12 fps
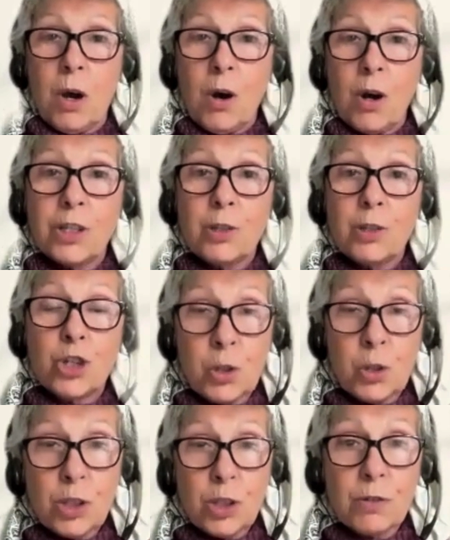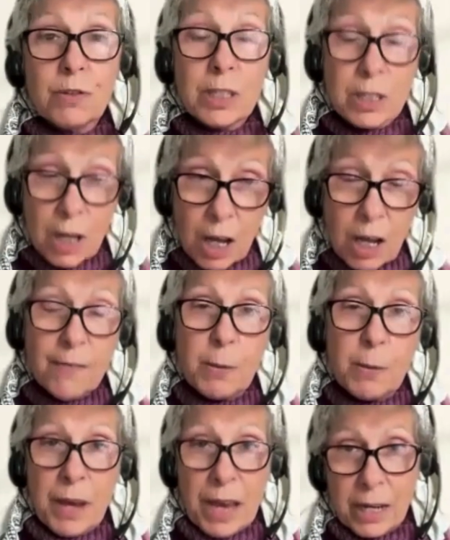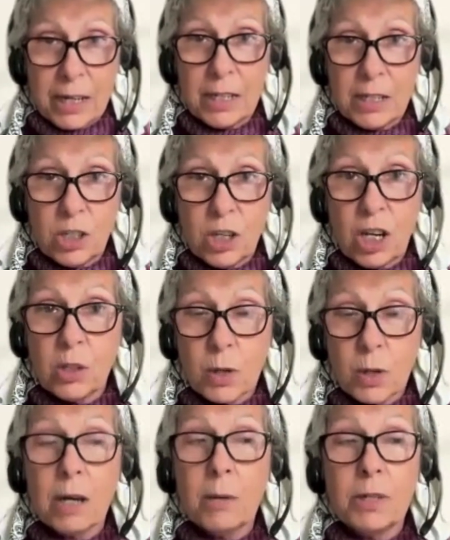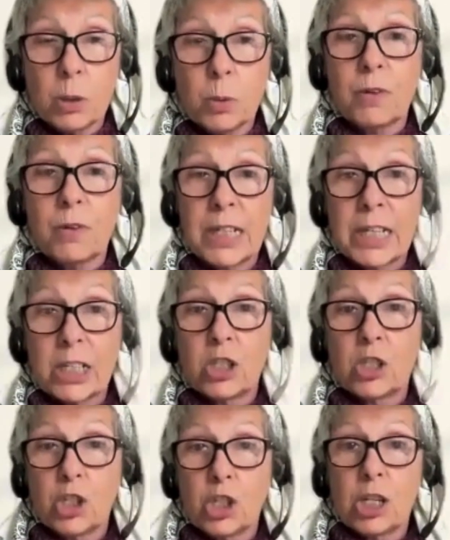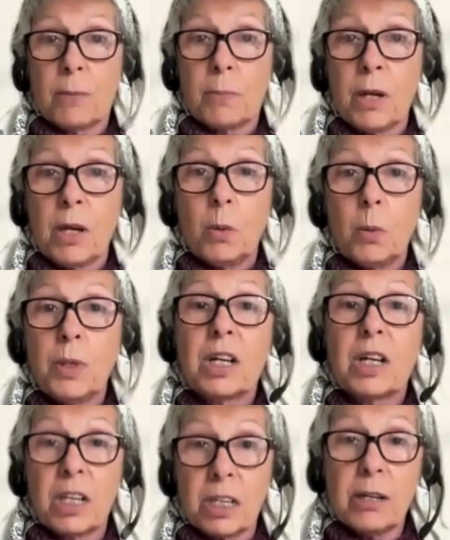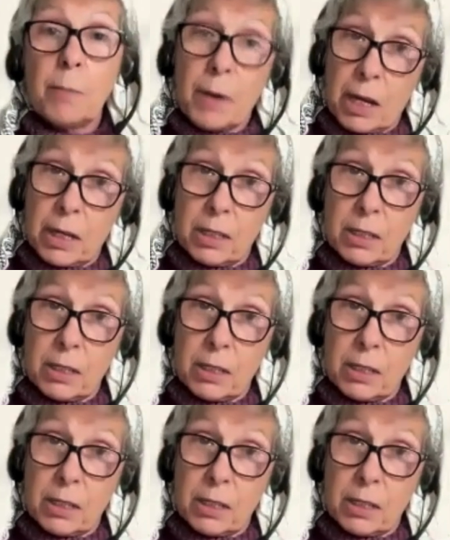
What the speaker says: or you choose to resolve the baggage and you come into a relationship with a clear mind,